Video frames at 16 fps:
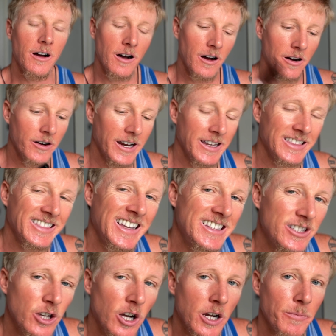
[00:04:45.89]
All right,
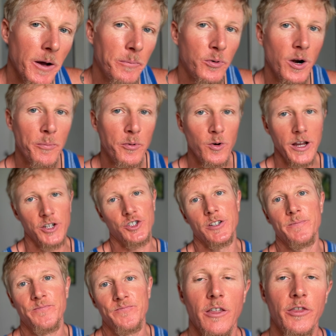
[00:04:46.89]
let's talk about preparation.
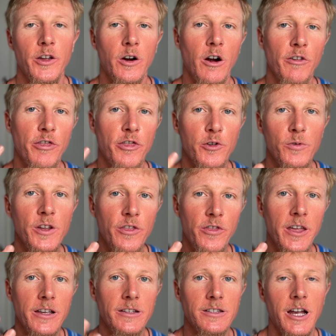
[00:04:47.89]
There are 3
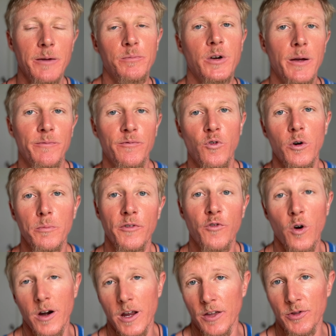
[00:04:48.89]
things I prep for
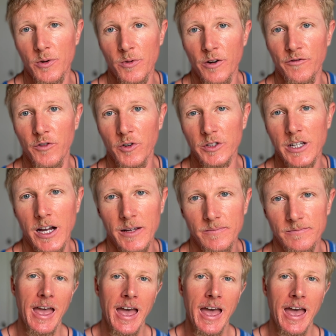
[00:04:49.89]
before I hit the road full time.